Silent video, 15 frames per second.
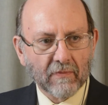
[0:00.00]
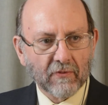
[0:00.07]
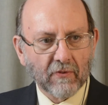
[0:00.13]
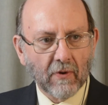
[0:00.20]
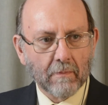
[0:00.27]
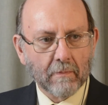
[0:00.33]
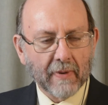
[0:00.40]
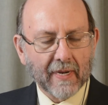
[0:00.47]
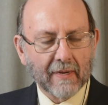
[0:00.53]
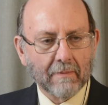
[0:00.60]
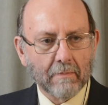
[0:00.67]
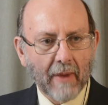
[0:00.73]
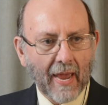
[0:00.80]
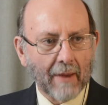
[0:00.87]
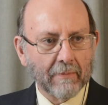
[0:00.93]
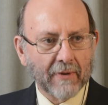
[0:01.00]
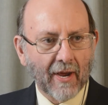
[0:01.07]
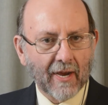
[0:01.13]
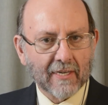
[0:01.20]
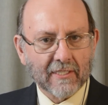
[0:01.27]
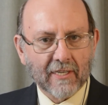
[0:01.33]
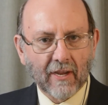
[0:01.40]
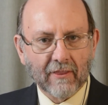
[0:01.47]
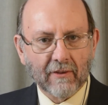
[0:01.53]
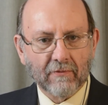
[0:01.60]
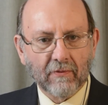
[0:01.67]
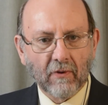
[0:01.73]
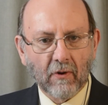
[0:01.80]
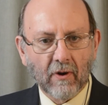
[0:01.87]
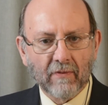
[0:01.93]
from being baptized on the
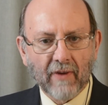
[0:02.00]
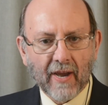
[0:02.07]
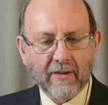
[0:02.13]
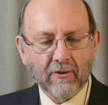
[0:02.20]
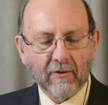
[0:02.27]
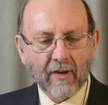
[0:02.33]
floor of annual